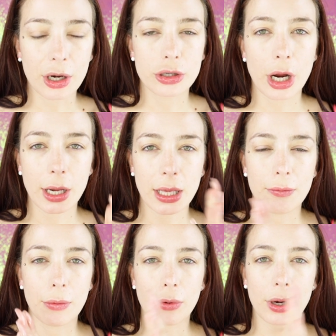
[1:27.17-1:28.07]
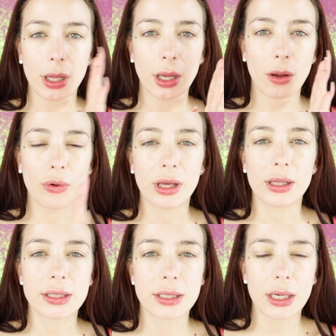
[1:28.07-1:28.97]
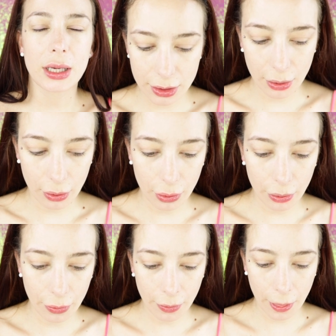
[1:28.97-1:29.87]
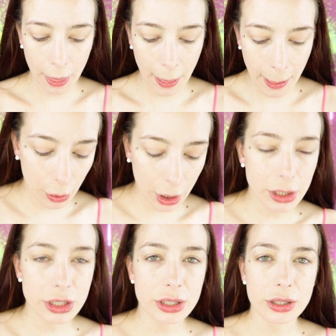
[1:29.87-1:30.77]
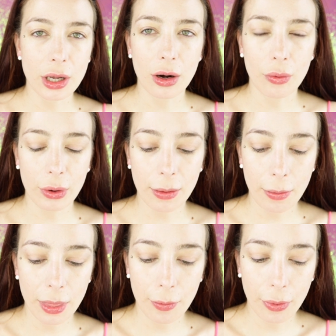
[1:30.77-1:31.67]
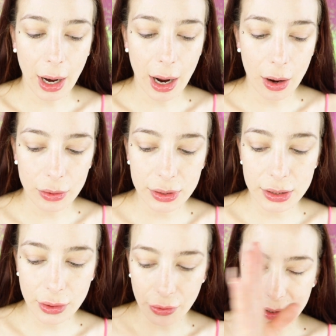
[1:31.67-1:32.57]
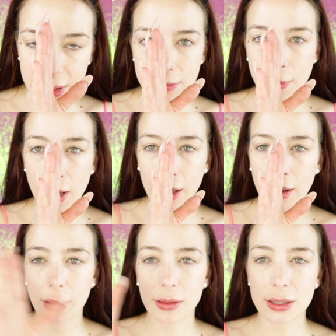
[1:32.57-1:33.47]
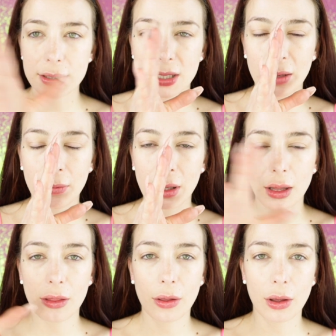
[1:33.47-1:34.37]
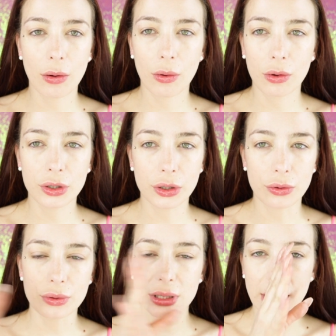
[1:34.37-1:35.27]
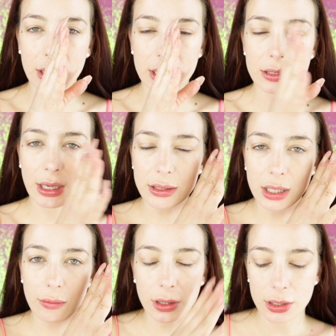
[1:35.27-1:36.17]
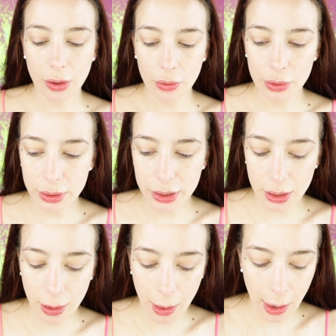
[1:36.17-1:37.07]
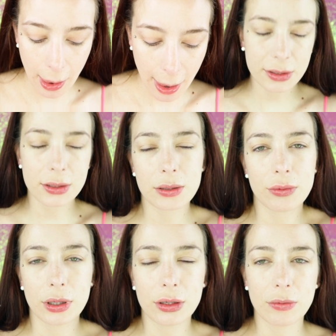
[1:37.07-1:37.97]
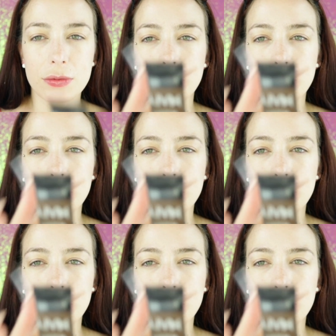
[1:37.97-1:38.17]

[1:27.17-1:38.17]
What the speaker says: I'm going to try to keep it pretty realistic. So we're going to just start with the brows. So this is going to be the do's, and this side's going to be the don'ts. This isn't really too much